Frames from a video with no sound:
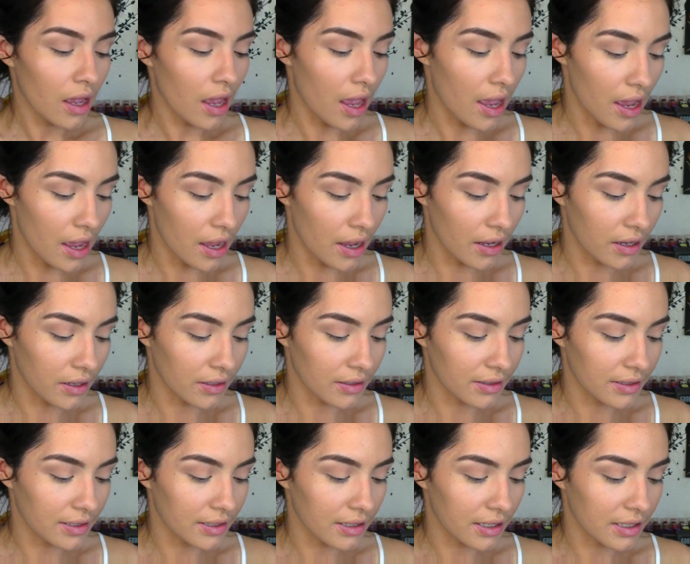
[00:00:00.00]

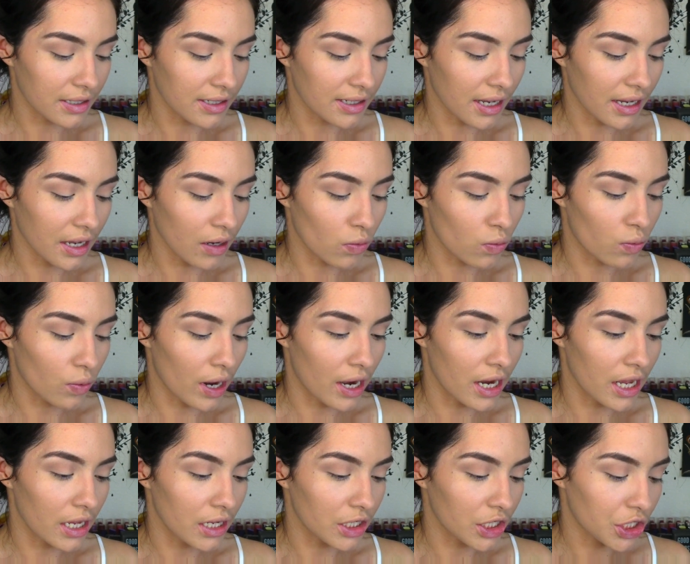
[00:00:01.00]
and it's like a
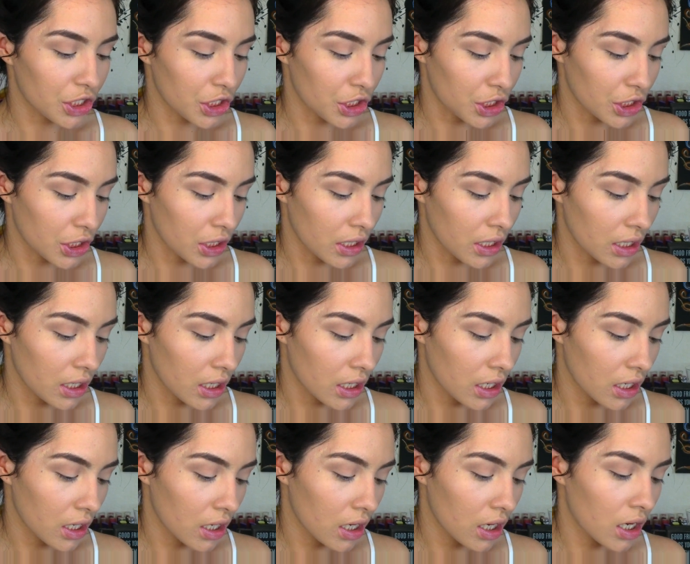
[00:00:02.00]
reddish
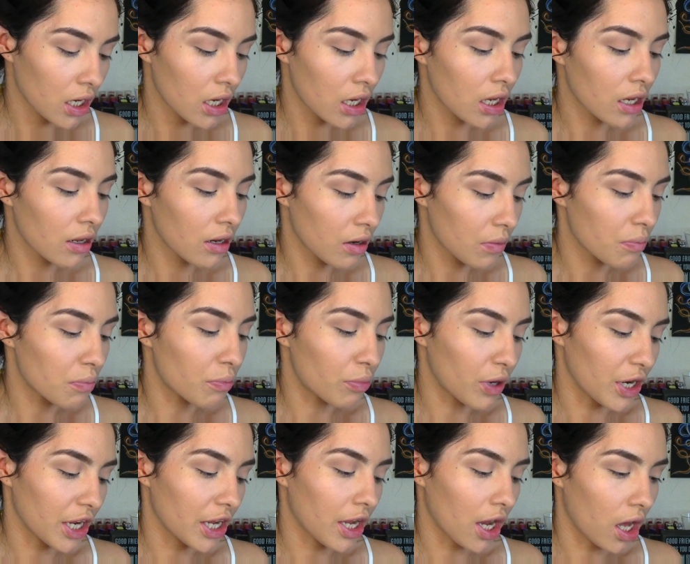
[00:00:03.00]

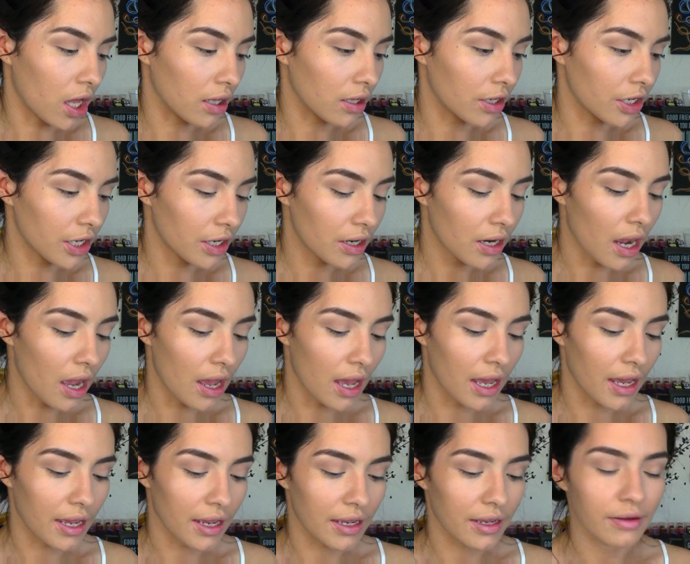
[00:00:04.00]
brick color.
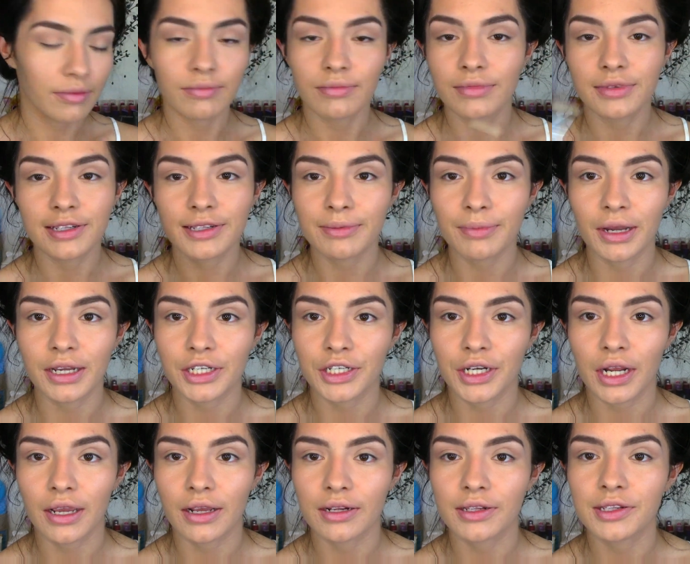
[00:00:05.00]
It's my
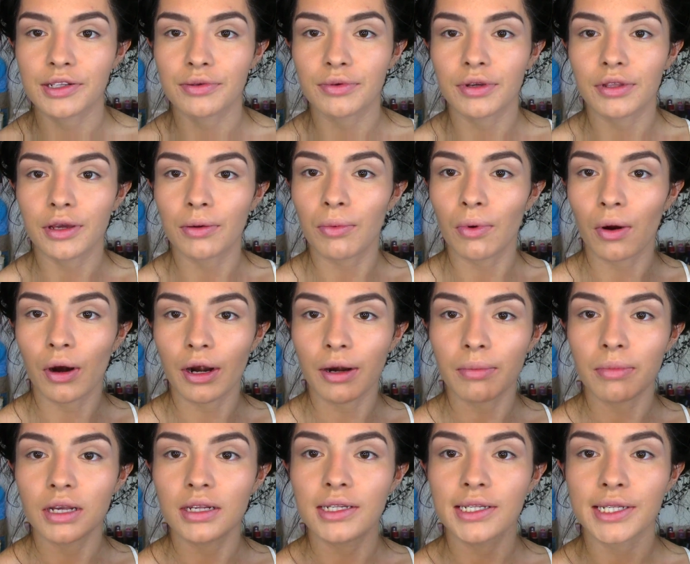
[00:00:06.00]
shade. It's really
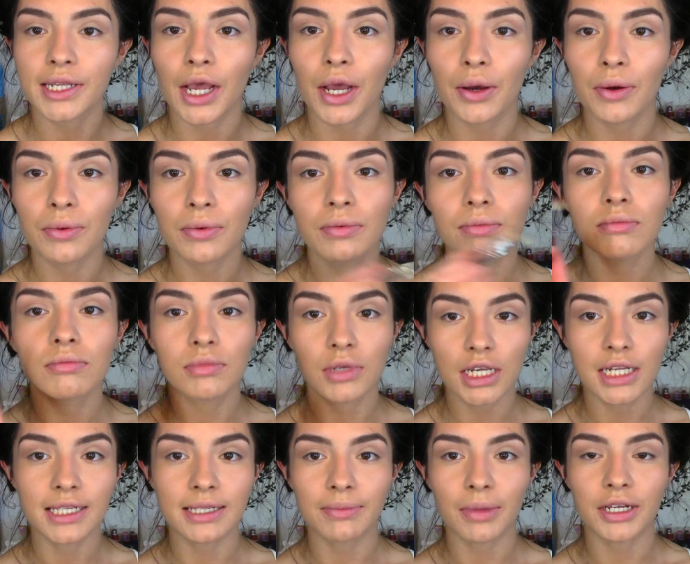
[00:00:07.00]
warm, so
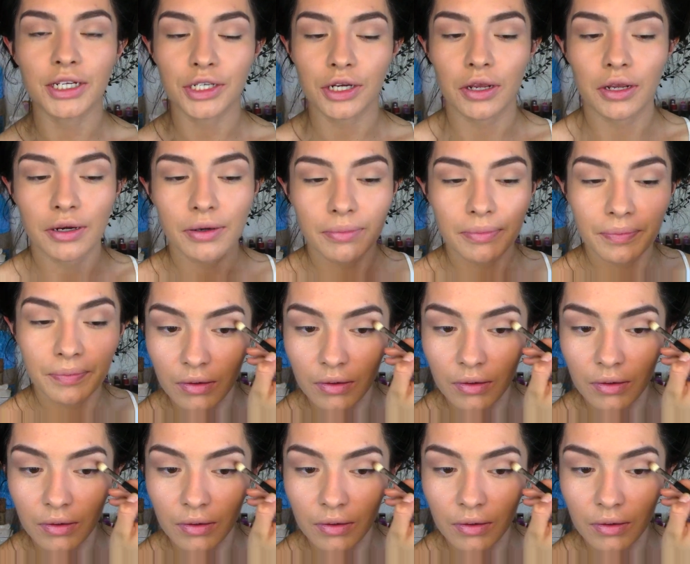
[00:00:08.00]
it's my shade.